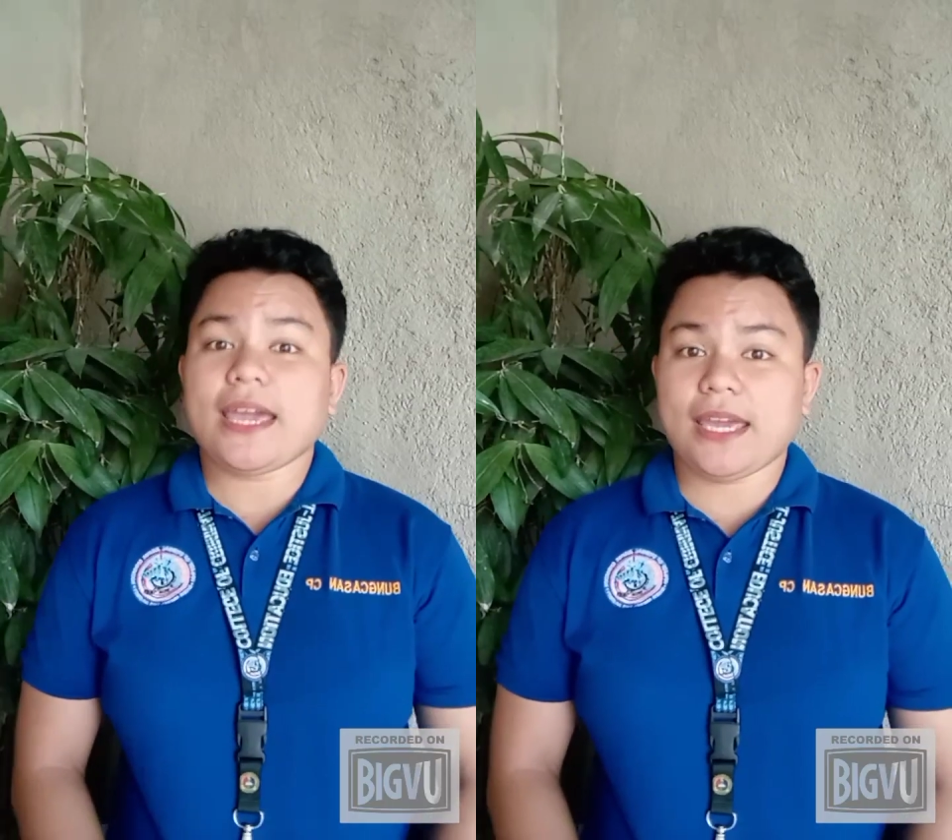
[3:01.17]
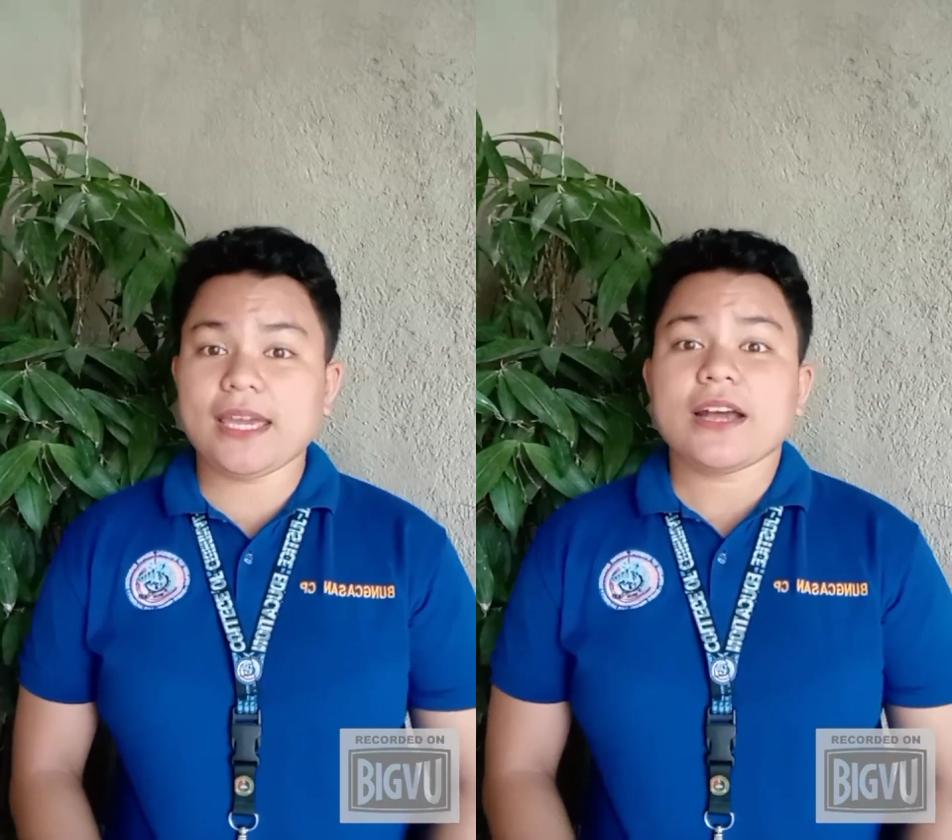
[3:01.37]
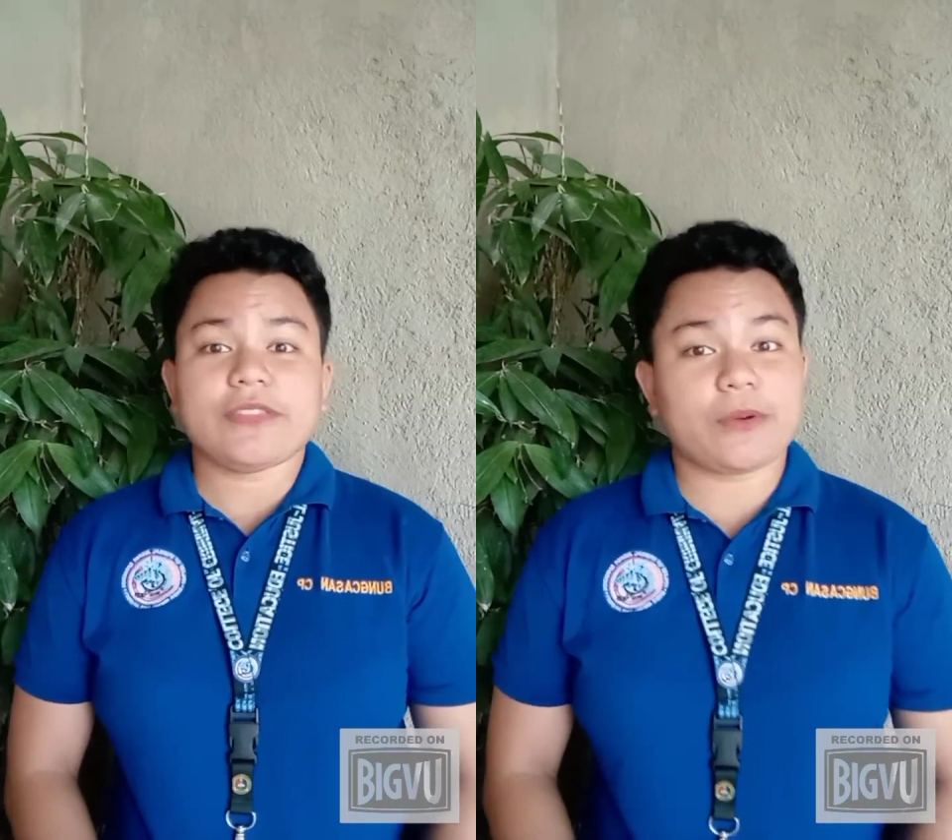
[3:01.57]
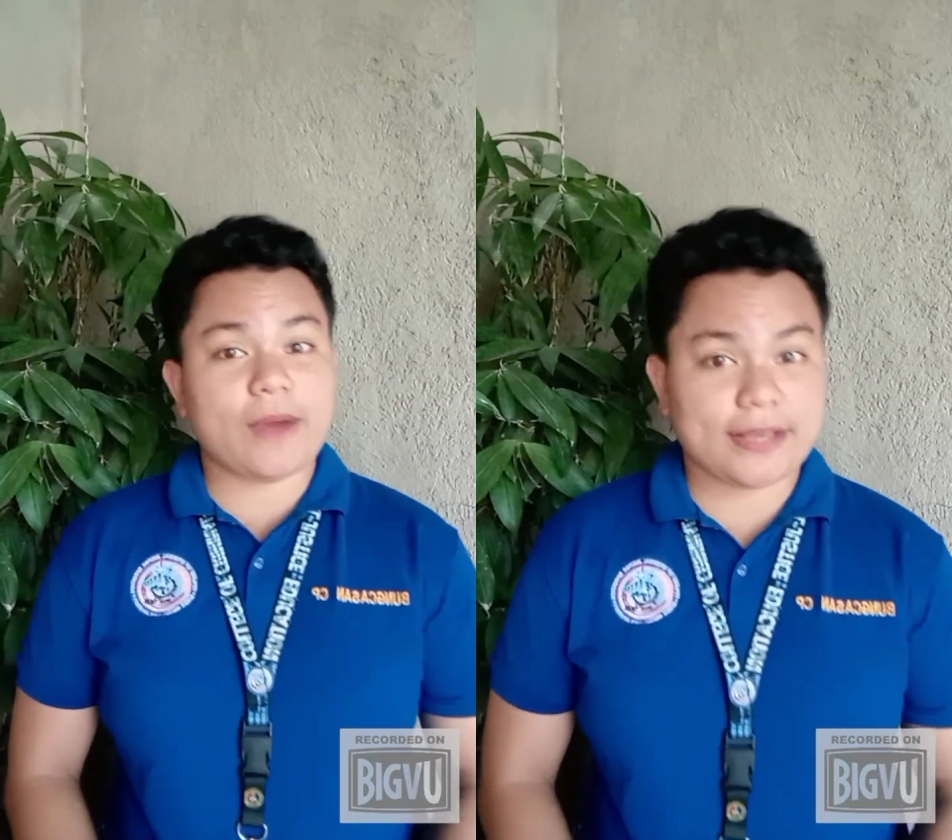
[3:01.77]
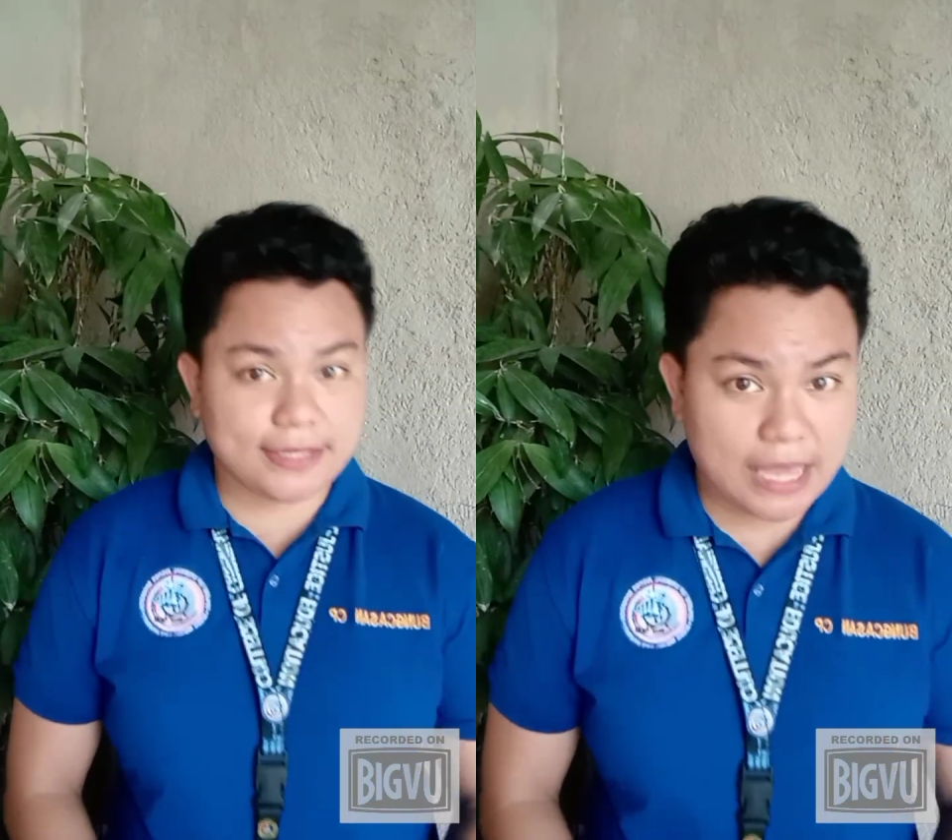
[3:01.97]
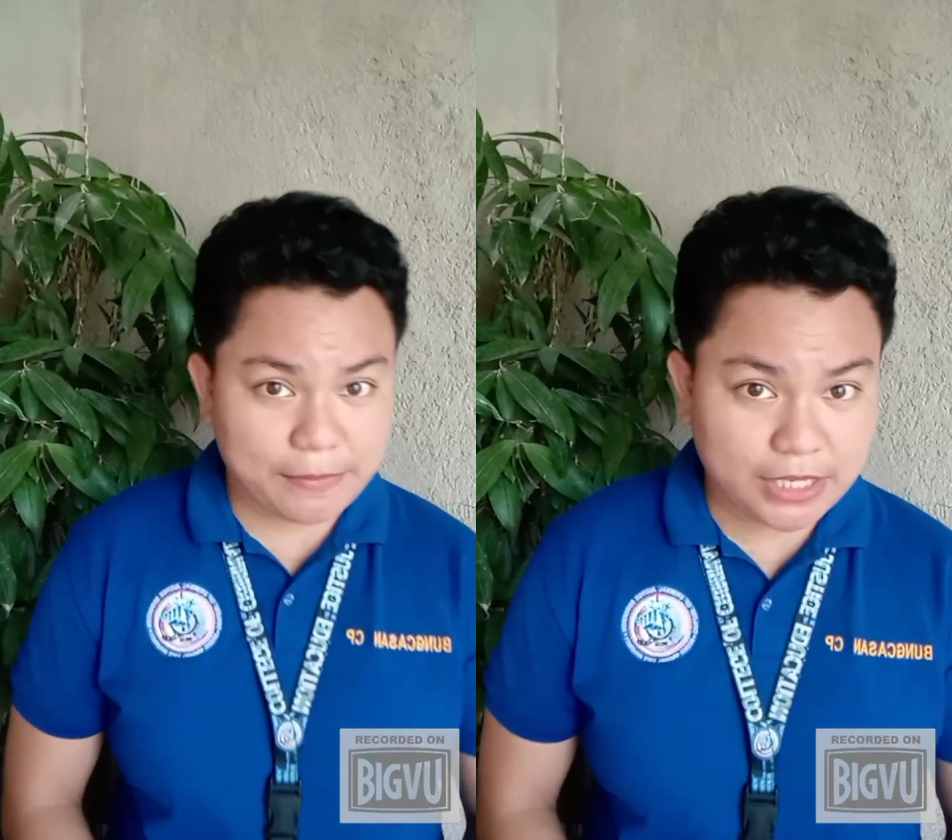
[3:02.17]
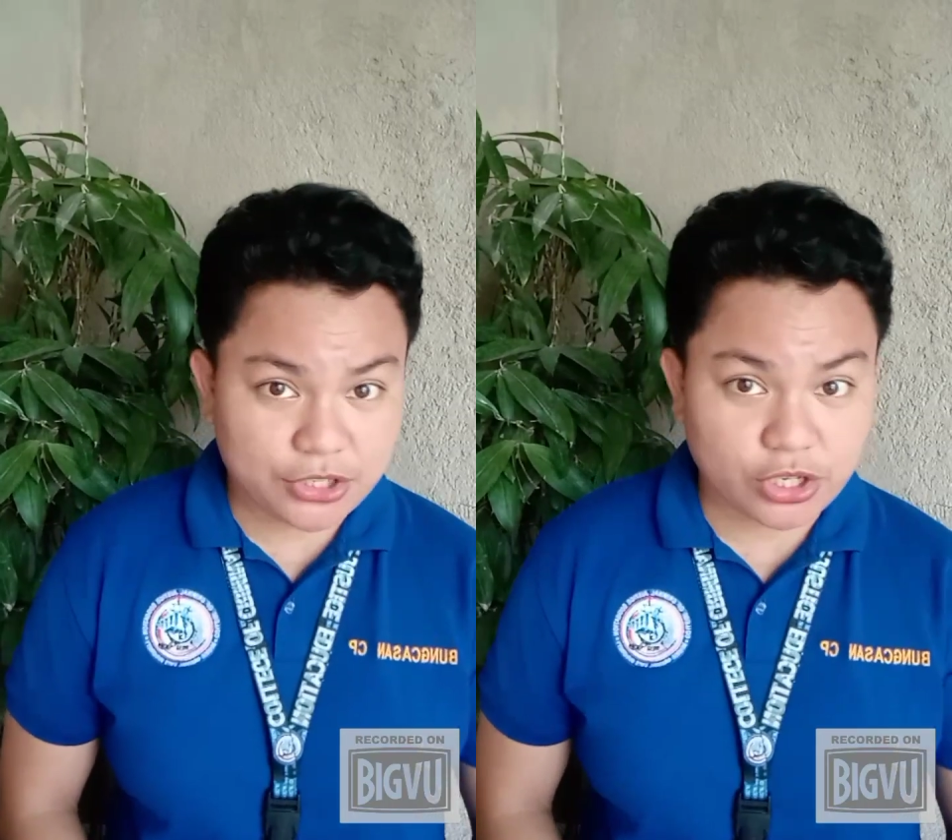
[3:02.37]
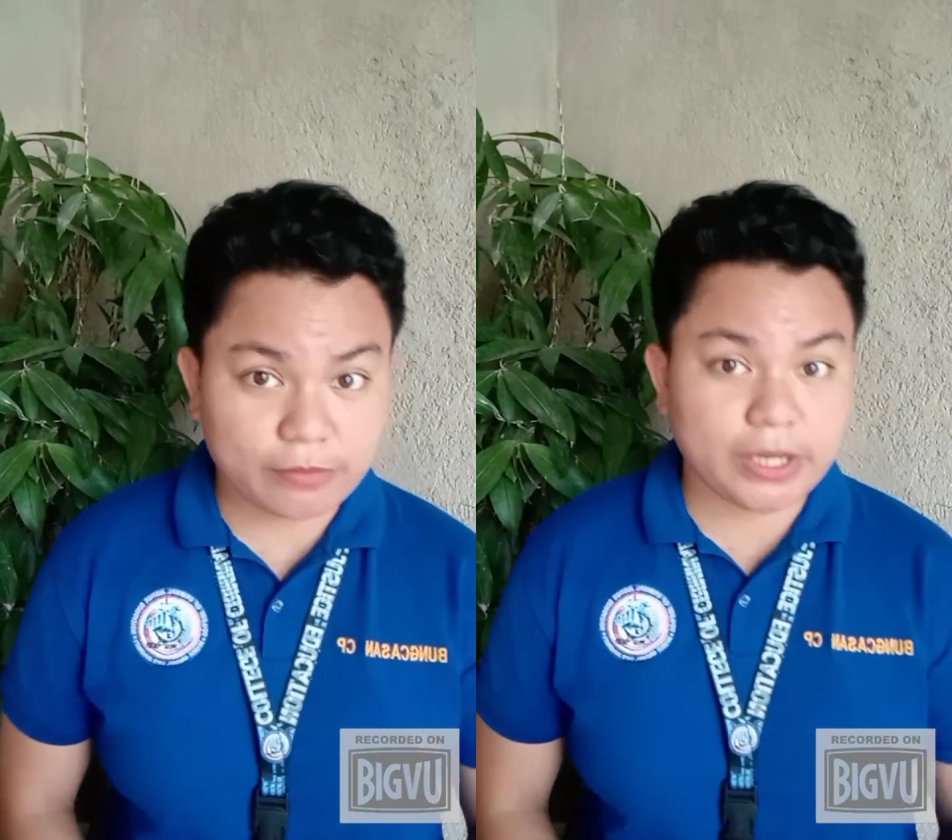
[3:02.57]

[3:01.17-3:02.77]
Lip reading: A. Direct examination